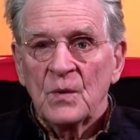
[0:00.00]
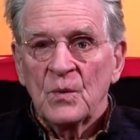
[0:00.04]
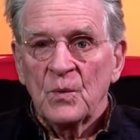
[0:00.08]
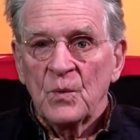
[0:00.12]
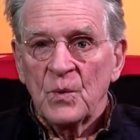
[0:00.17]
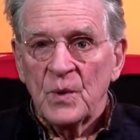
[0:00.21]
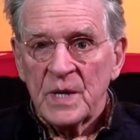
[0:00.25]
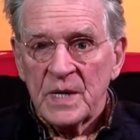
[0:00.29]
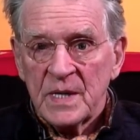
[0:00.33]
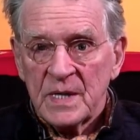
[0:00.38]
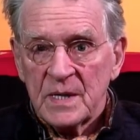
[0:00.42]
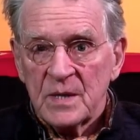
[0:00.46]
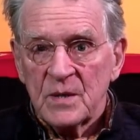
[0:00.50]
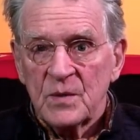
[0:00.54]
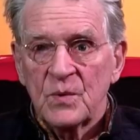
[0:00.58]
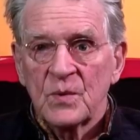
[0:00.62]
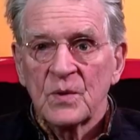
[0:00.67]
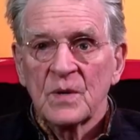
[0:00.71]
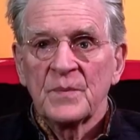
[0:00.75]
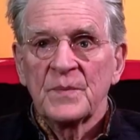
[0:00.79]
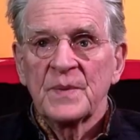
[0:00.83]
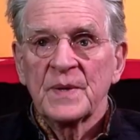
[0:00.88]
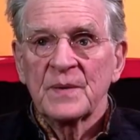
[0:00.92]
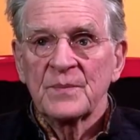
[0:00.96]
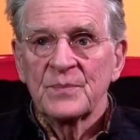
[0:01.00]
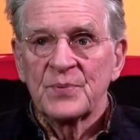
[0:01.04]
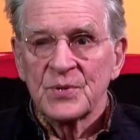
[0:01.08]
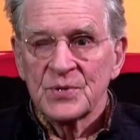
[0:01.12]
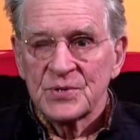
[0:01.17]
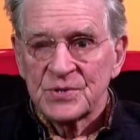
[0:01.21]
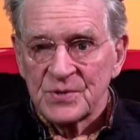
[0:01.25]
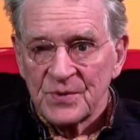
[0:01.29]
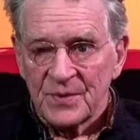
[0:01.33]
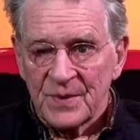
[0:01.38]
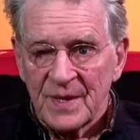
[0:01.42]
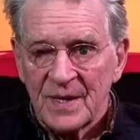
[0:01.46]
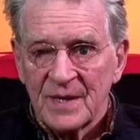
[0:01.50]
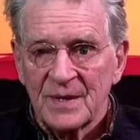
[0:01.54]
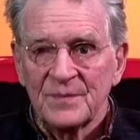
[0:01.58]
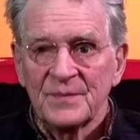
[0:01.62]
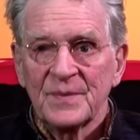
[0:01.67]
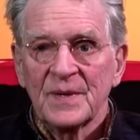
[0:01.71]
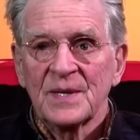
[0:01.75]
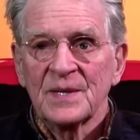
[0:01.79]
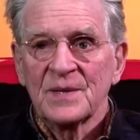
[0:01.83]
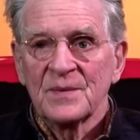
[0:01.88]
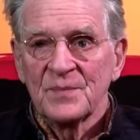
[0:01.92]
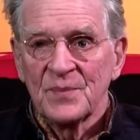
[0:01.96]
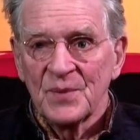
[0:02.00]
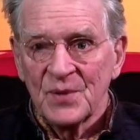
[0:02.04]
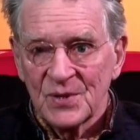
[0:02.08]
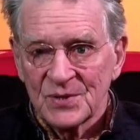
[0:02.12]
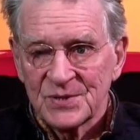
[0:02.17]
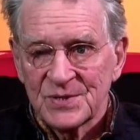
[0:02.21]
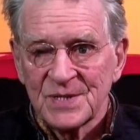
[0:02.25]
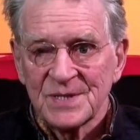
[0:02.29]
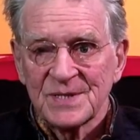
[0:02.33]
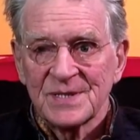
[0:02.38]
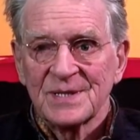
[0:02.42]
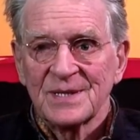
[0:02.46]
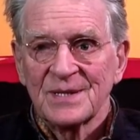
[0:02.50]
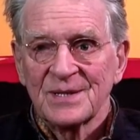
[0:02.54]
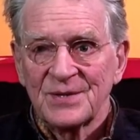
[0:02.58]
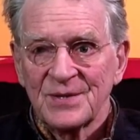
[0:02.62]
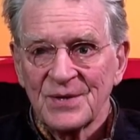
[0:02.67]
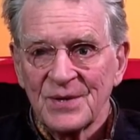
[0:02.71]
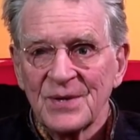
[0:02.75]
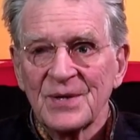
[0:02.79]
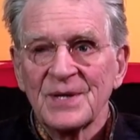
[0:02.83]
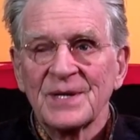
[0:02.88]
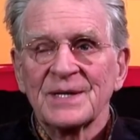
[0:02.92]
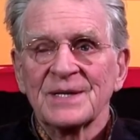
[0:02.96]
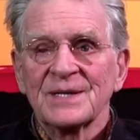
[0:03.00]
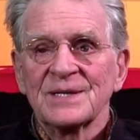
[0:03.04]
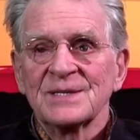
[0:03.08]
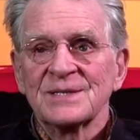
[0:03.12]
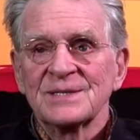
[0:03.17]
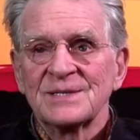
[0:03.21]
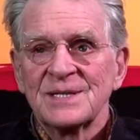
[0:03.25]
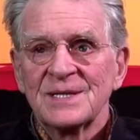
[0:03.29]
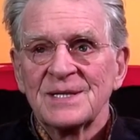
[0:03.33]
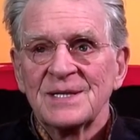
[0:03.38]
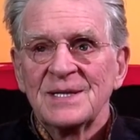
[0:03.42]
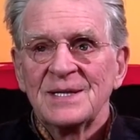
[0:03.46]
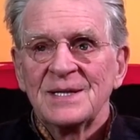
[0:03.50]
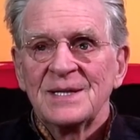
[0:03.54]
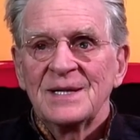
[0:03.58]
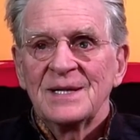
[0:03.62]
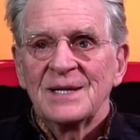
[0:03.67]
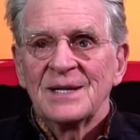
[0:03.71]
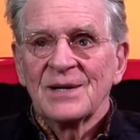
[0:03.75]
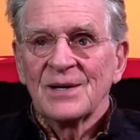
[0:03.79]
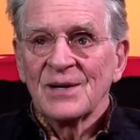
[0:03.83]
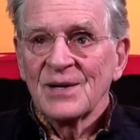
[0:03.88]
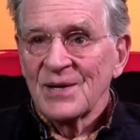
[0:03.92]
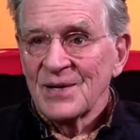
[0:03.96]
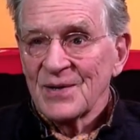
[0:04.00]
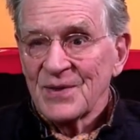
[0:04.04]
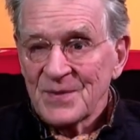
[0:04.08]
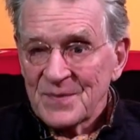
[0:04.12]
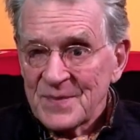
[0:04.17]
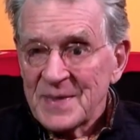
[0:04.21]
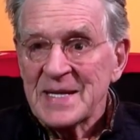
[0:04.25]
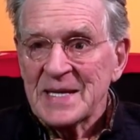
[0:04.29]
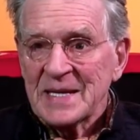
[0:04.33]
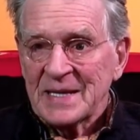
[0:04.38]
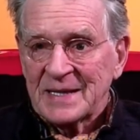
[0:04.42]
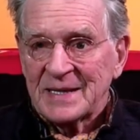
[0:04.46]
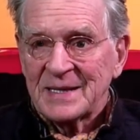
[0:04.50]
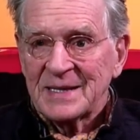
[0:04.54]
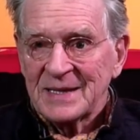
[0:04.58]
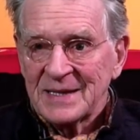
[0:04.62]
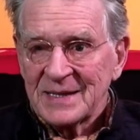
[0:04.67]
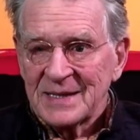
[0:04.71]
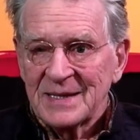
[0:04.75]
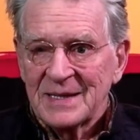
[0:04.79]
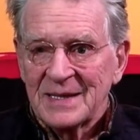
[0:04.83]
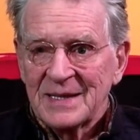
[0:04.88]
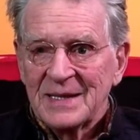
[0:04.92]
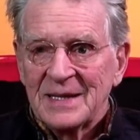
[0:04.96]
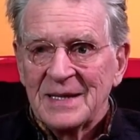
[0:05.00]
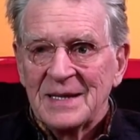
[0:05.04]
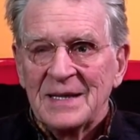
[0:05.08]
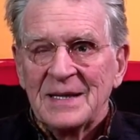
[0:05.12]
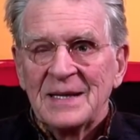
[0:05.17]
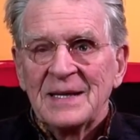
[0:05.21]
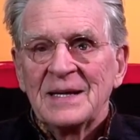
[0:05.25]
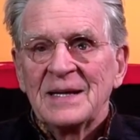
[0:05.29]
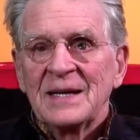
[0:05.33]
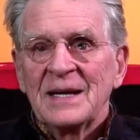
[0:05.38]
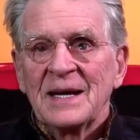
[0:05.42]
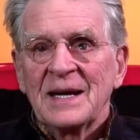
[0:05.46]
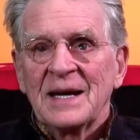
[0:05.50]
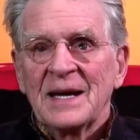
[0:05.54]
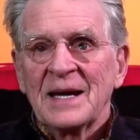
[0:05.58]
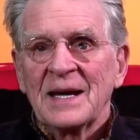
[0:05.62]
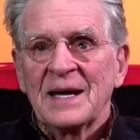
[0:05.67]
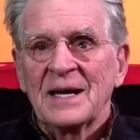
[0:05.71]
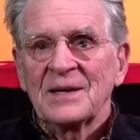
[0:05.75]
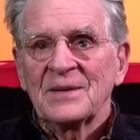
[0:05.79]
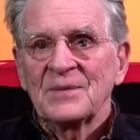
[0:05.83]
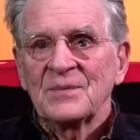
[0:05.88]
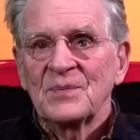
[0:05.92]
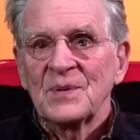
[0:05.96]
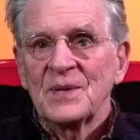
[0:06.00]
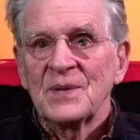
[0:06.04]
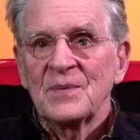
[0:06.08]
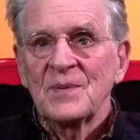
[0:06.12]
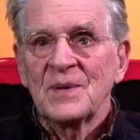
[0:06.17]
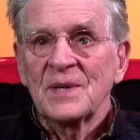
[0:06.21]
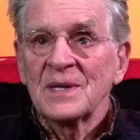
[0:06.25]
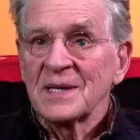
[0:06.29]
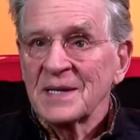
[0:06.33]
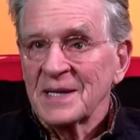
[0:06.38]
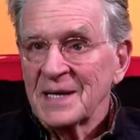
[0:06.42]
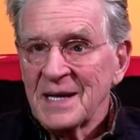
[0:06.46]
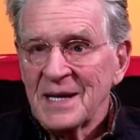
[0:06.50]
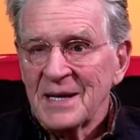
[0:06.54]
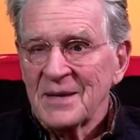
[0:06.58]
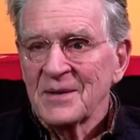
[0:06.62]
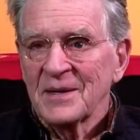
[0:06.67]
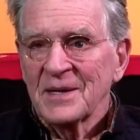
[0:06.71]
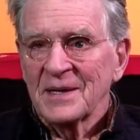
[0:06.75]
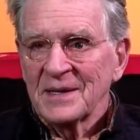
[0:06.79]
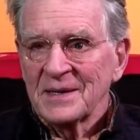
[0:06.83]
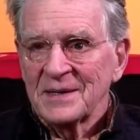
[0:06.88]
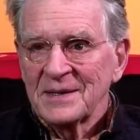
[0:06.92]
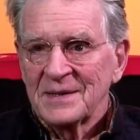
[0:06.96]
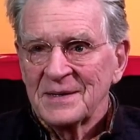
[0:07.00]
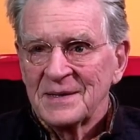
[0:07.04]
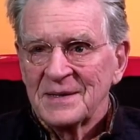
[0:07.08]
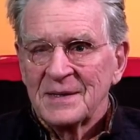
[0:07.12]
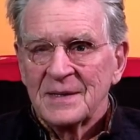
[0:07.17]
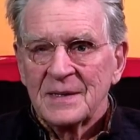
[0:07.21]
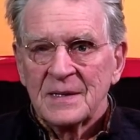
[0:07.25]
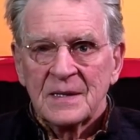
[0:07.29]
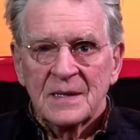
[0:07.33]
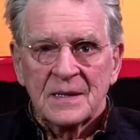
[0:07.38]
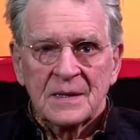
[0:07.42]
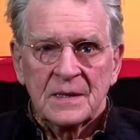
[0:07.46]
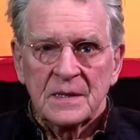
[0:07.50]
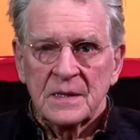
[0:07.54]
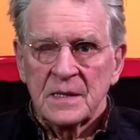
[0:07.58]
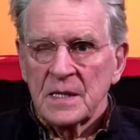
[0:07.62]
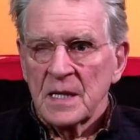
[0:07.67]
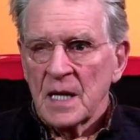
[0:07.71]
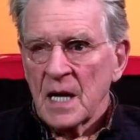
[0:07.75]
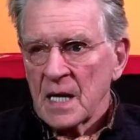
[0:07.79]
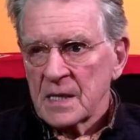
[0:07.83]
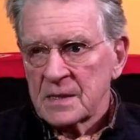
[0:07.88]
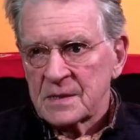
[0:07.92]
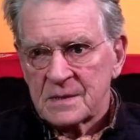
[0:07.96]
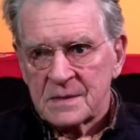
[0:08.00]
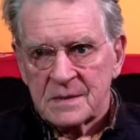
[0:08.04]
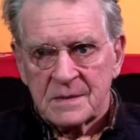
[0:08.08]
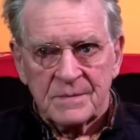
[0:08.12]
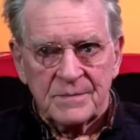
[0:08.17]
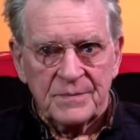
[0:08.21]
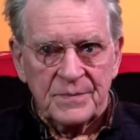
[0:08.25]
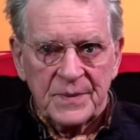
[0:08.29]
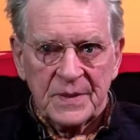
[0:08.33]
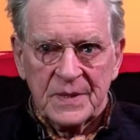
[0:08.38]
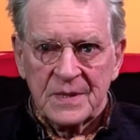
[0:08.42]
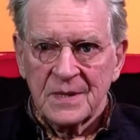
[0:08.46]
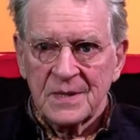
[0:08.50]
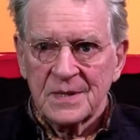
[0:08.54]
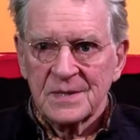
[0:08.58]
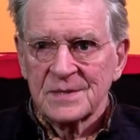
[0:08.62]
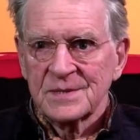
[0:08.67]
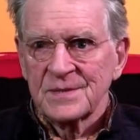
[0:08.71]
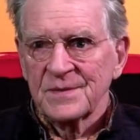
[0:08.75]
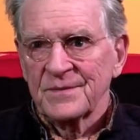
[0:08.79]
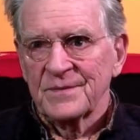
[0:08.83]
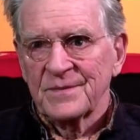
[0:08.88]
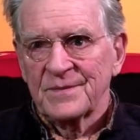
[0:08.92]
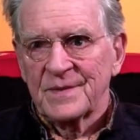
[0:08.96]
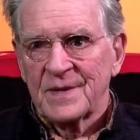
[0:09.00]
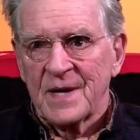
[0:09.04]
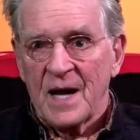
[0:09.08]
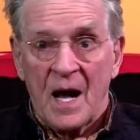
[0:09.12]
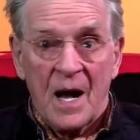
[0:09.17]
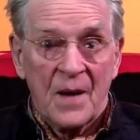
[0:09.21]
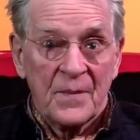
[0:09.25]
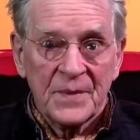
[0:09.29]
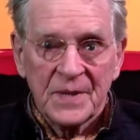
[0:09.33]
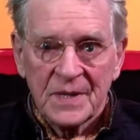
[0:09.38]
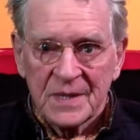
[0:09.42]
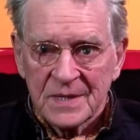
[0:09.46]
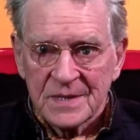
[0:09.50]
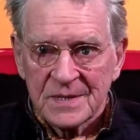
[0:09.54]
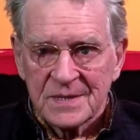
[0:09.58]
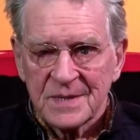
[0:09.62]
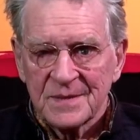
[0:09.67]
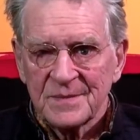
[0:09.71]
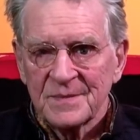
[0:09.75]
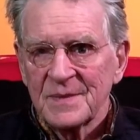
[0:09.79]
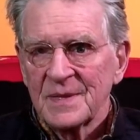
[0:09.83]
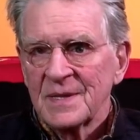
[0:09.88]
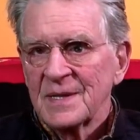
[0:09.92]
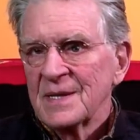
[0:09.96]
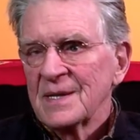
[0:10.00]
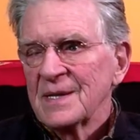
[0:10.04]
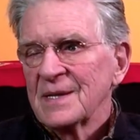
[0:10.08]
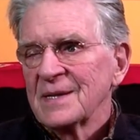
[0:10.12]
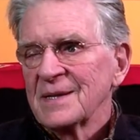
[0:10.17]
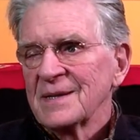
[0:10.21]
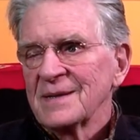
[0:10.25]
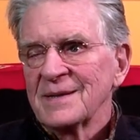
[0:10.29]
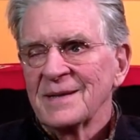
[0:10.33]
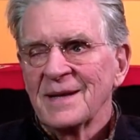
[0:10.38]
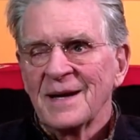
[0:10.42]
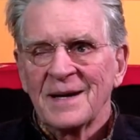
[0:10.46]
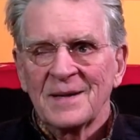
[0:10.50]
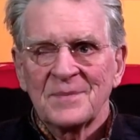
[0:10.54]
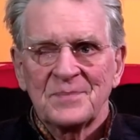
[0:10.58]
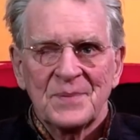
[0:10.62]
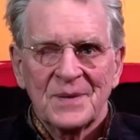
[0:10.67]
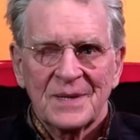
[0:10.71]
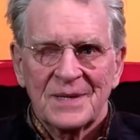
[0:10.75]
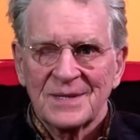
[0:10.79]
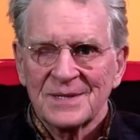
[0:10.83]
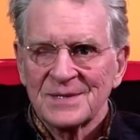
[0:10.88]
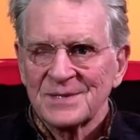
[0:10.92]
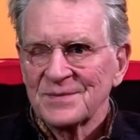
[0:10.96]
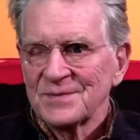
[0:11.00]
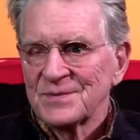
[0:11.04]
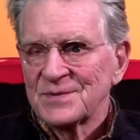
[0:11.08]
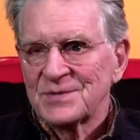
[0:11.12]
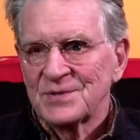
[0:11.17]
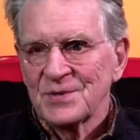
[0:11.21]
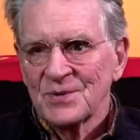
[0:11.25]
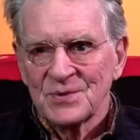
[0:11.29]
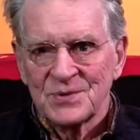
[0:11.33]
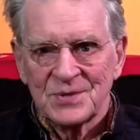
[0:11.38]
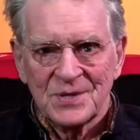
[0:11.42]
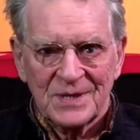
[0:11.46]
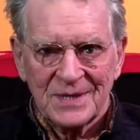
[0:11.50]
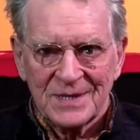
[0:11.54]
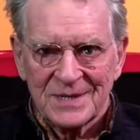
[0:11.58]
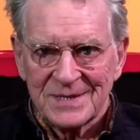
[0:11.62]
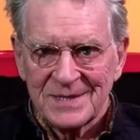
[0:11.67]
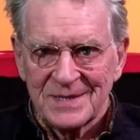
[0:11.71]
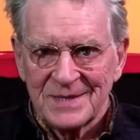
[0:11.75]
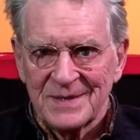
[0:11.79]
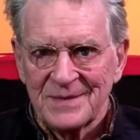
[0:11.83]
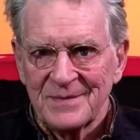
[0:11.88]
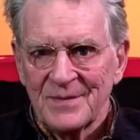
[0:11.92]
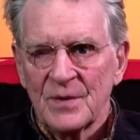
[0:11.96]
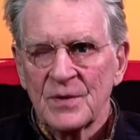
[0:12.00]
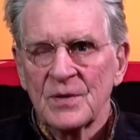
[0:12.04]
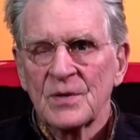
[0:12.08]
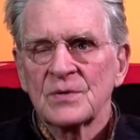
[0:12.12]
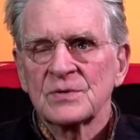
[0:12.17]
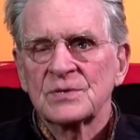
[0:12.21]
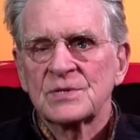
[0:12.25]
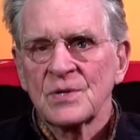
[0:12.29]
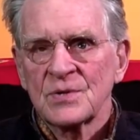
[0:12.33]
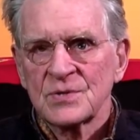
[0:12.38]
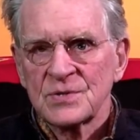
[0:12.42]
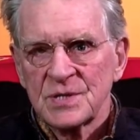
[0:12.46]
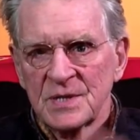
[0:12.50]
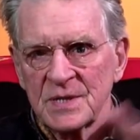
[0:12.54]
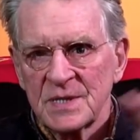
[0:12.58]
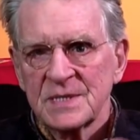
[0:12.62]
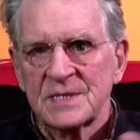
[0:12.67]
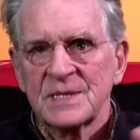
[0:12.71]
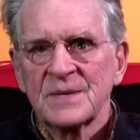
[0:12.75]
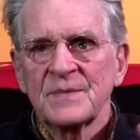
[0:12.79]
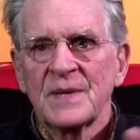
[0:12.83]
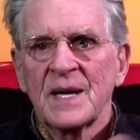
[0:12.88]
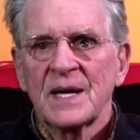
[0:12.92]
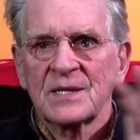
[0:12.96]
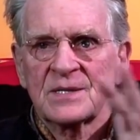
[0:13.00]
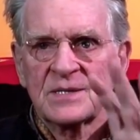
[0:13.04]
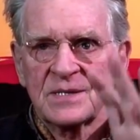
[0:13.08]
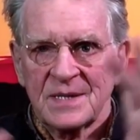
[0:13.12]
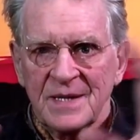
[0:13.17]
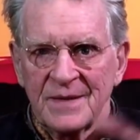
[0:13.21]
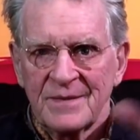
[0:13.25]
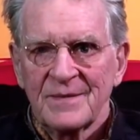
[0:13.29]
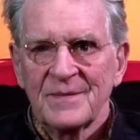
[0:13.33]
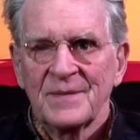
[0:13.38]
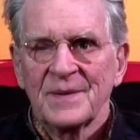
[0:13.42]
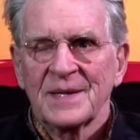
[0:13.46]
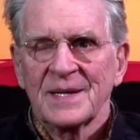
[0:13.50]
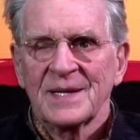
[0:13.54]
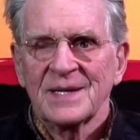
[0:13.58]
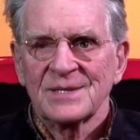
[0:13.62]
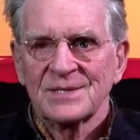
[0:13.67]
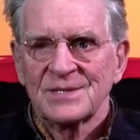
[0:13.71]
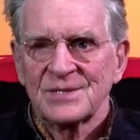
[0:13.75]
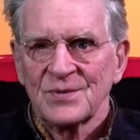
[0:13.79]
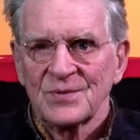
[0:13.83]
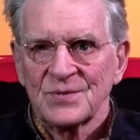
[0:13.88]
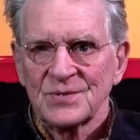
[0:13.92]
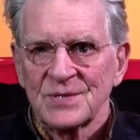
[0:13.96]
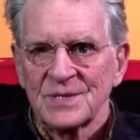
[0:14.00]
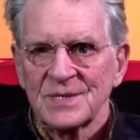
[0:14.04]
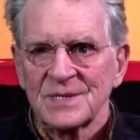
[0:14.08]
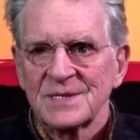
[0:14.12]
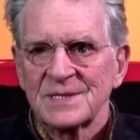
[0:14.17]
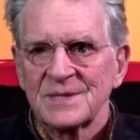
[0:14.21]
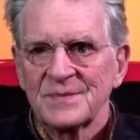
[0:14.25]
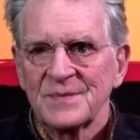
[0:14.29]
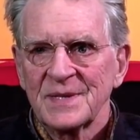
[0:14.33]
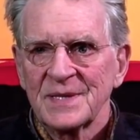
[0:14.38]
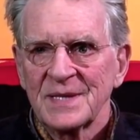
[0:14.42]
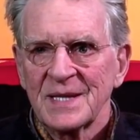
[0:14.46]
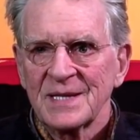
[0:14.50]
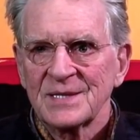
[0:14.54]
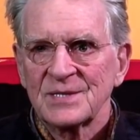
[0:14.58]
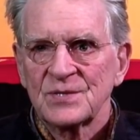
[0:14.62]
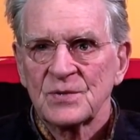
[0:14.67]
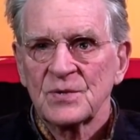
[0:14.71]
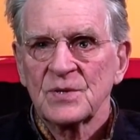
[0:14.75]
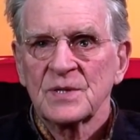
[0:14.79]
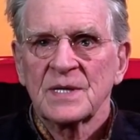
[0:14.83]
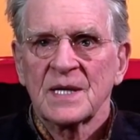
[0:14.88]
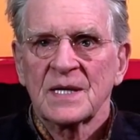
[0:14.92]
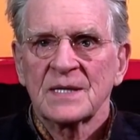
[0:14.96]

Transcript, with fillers: We who are being pushed around by the bosses and authorities are the meek, and we will inherit, not because of communism, not because of socialism, although socialism, actually everybody has socialism, and that's good.